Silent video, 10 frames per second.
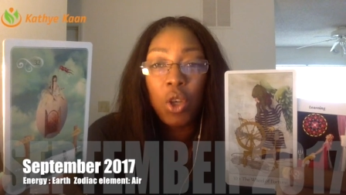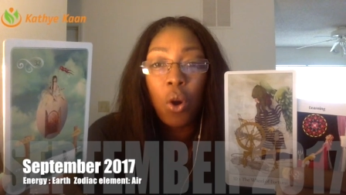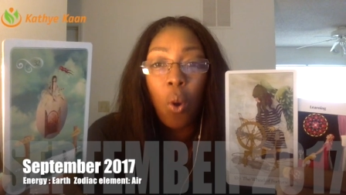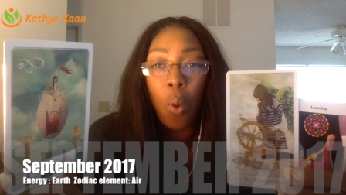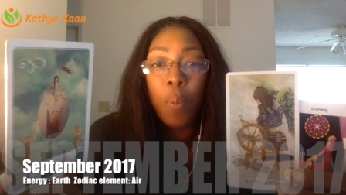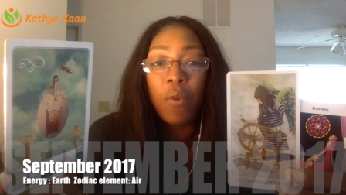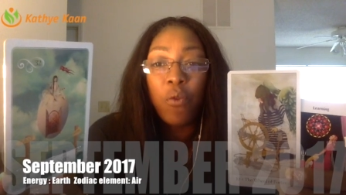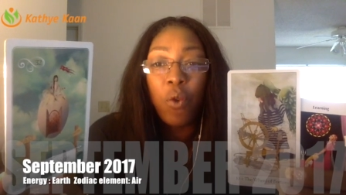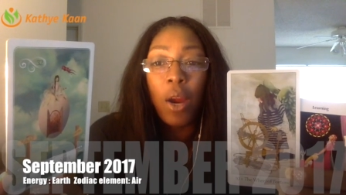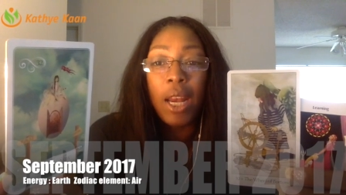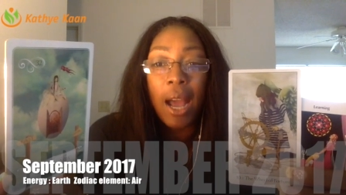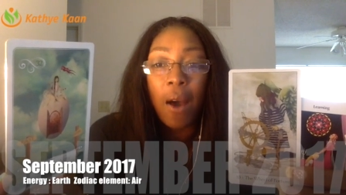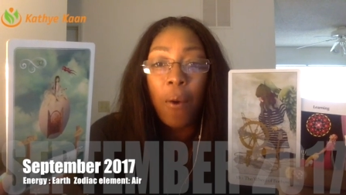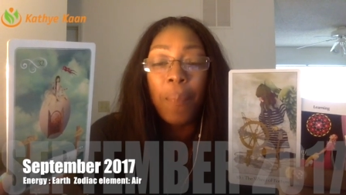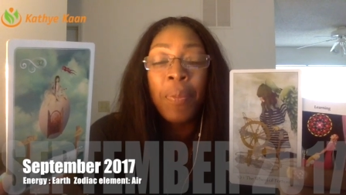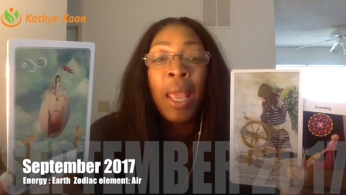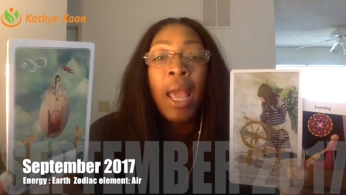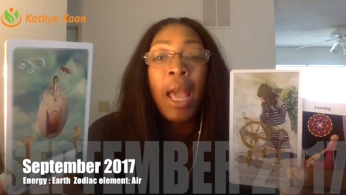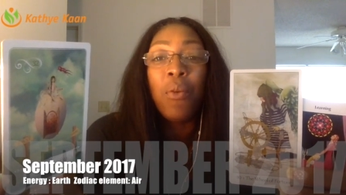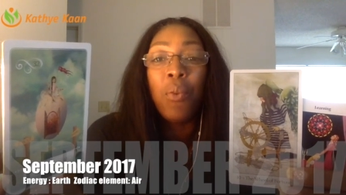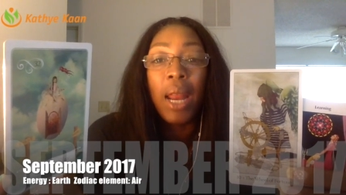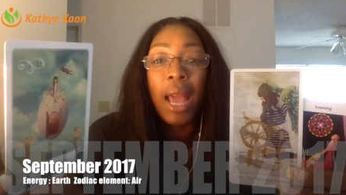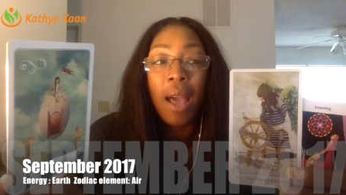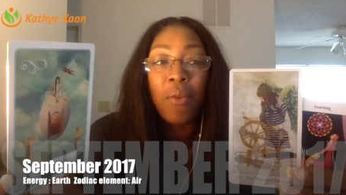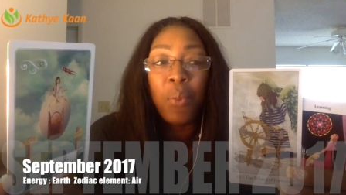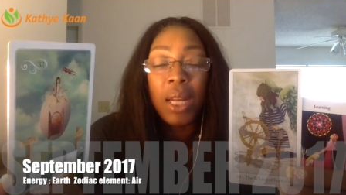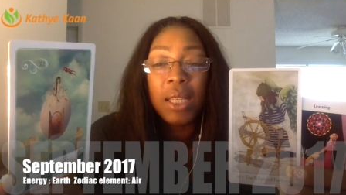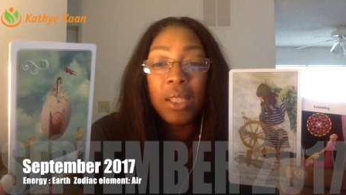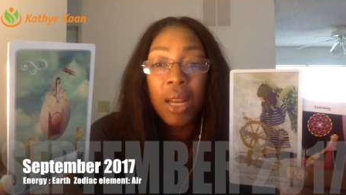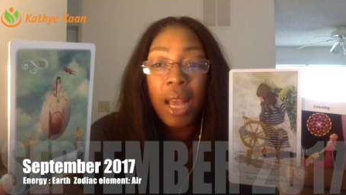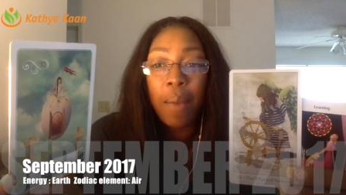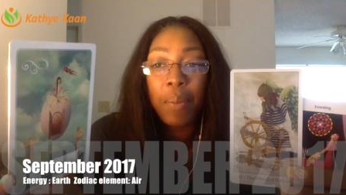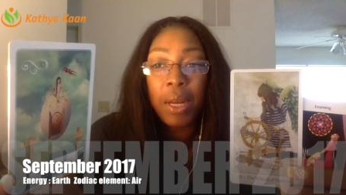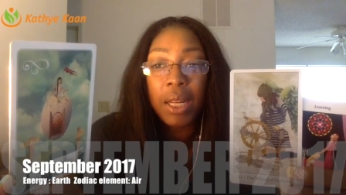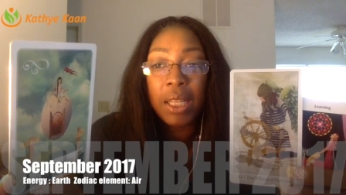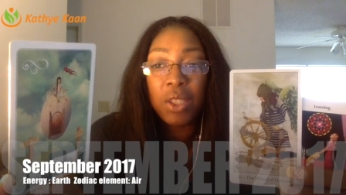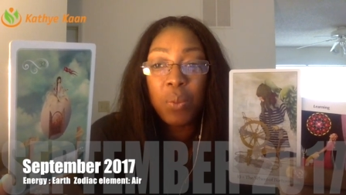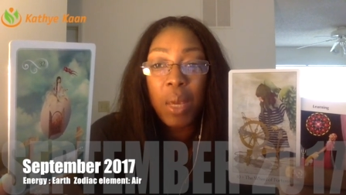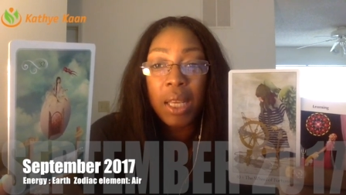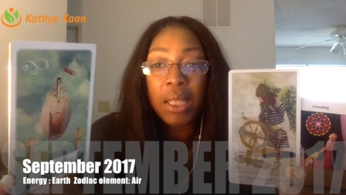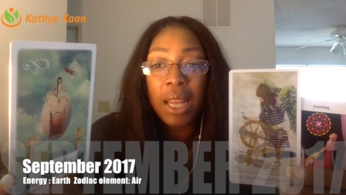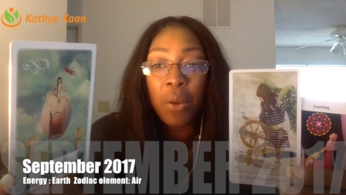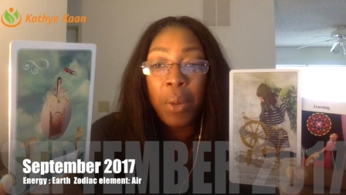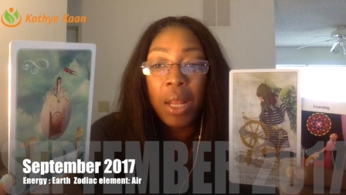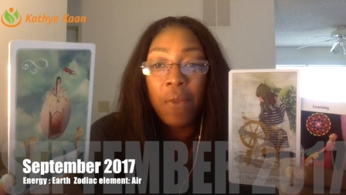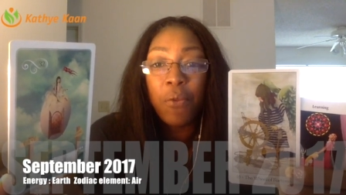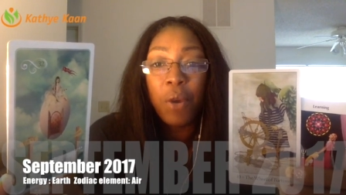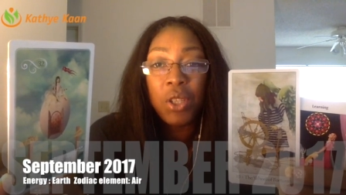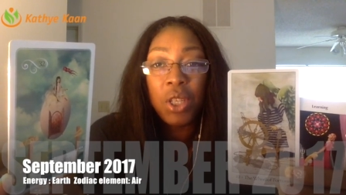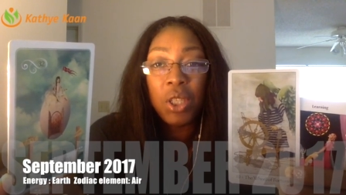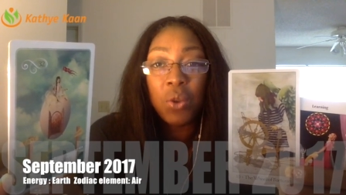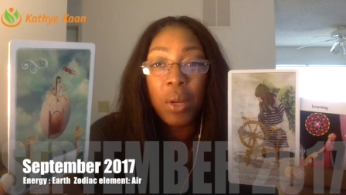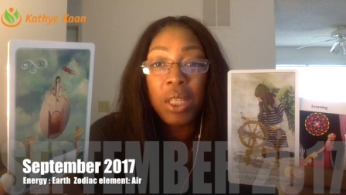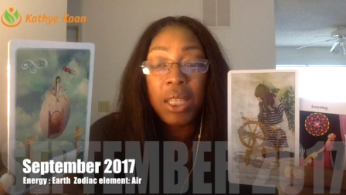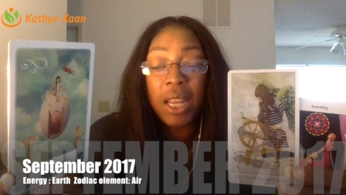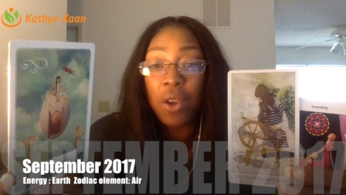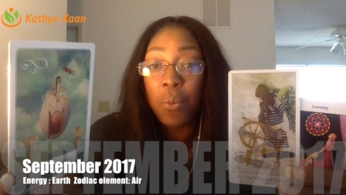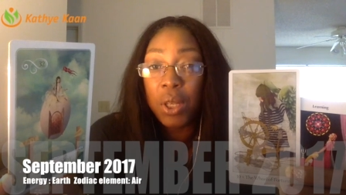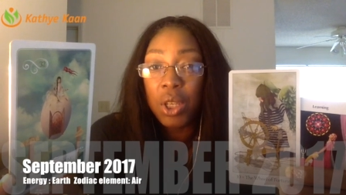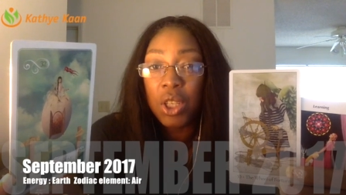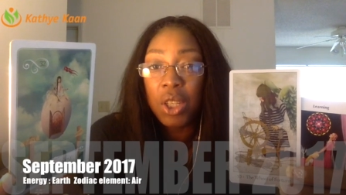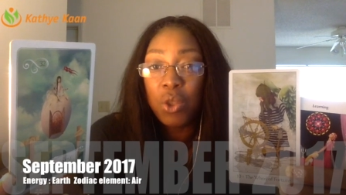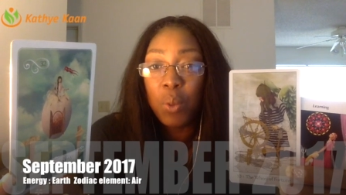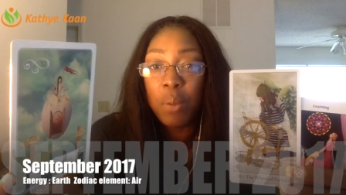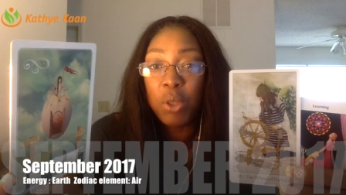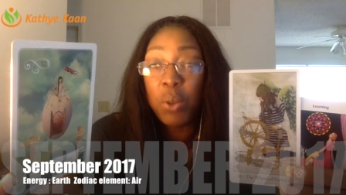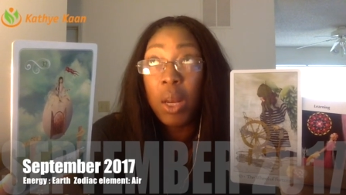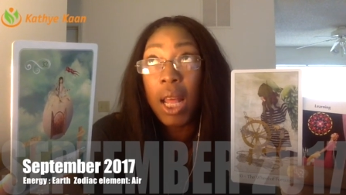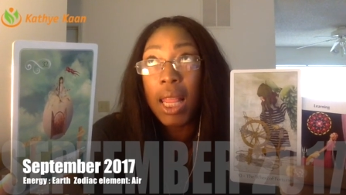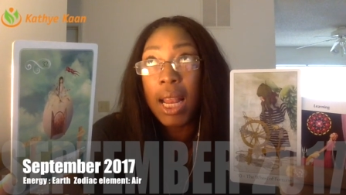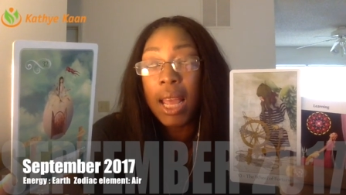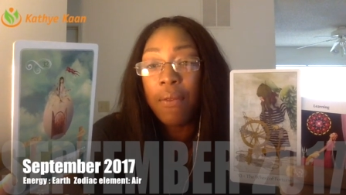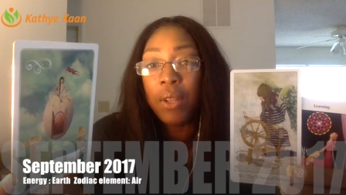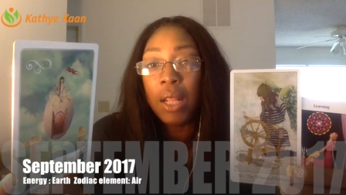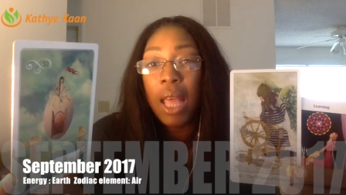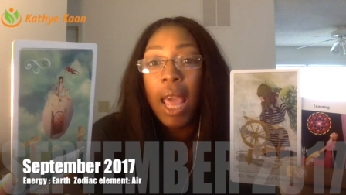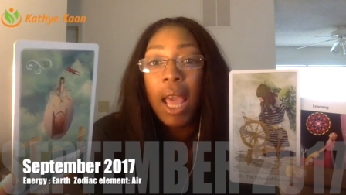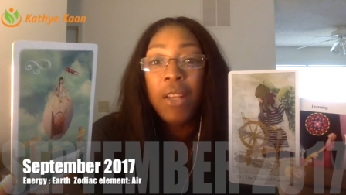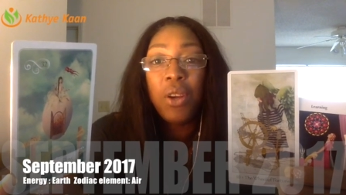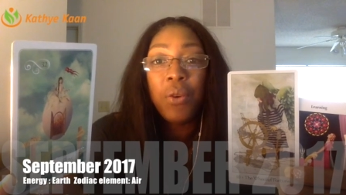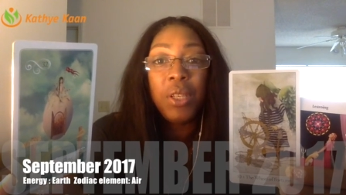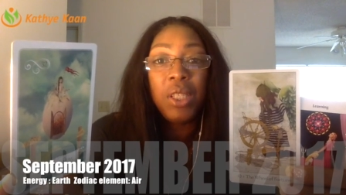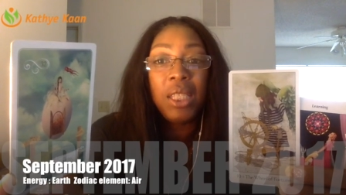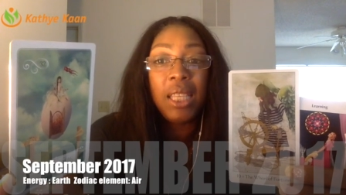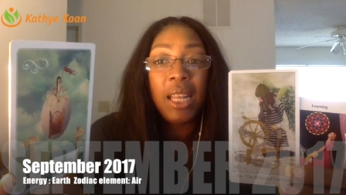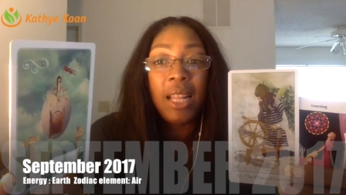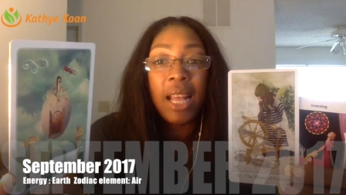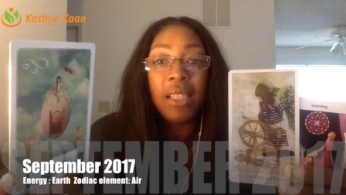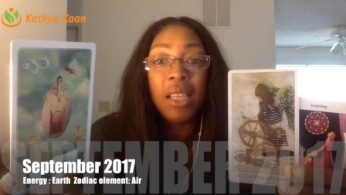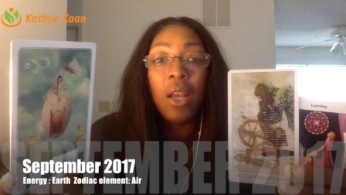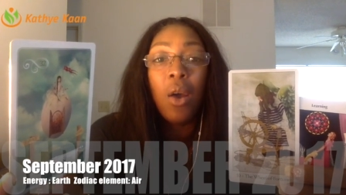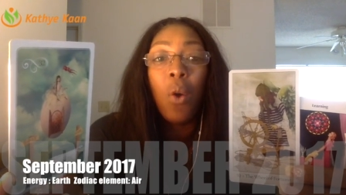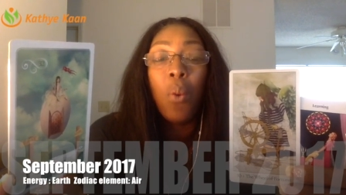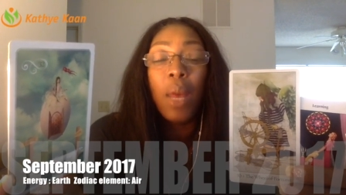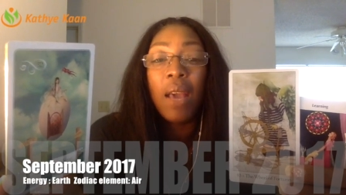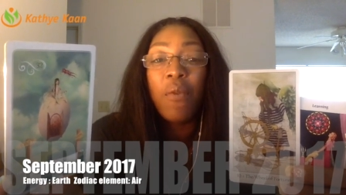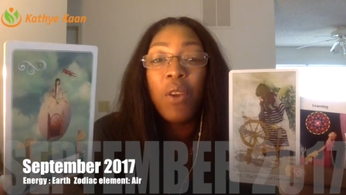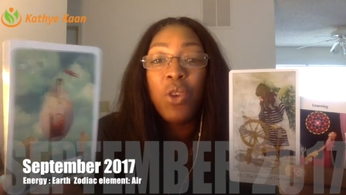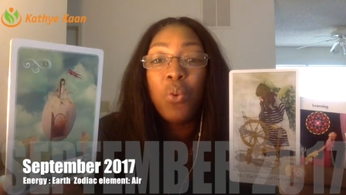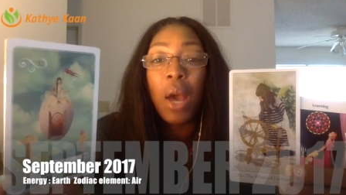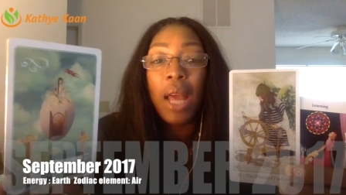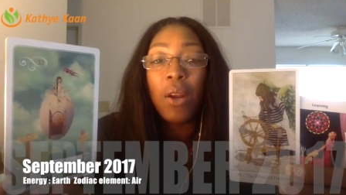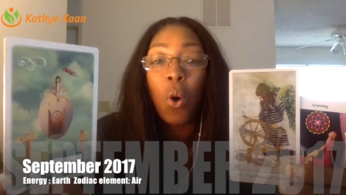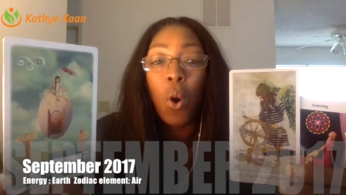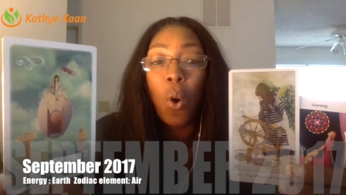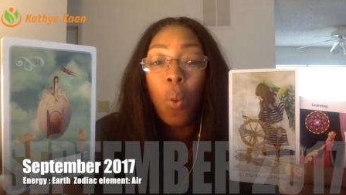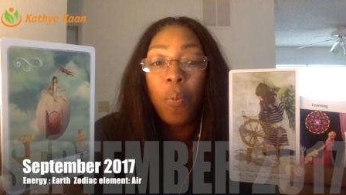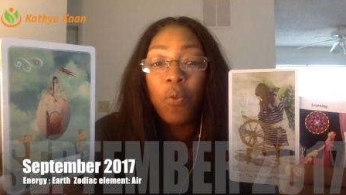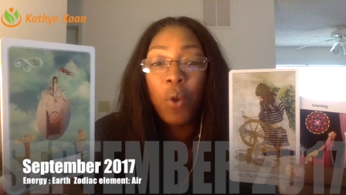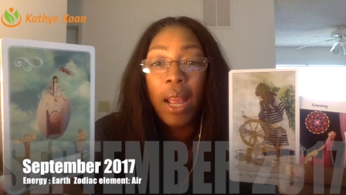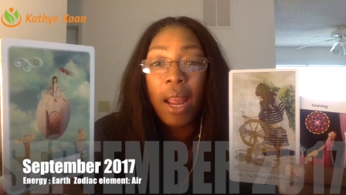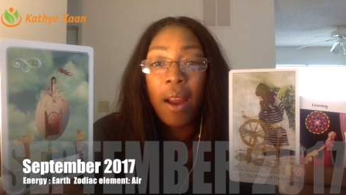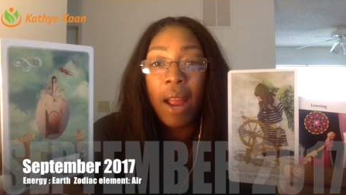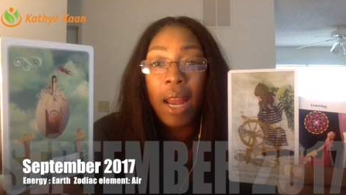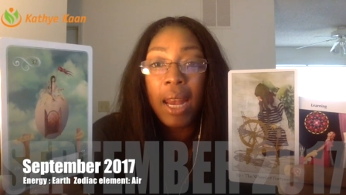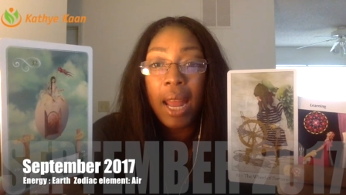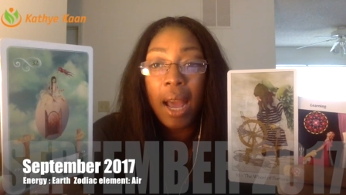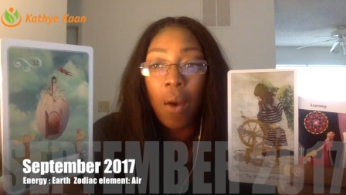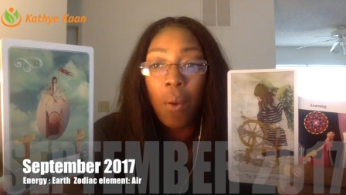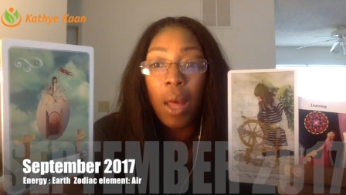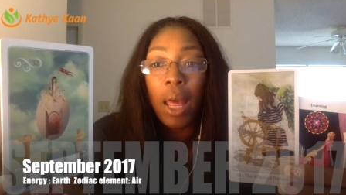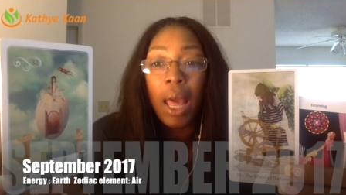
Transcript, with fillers: you're hoping for now. And what is going to happen in this week is that the Wheel of Fortune fortune. It's going to take your wishes and dreams to another level. And you're going to see that whatever you had hoped for here and now,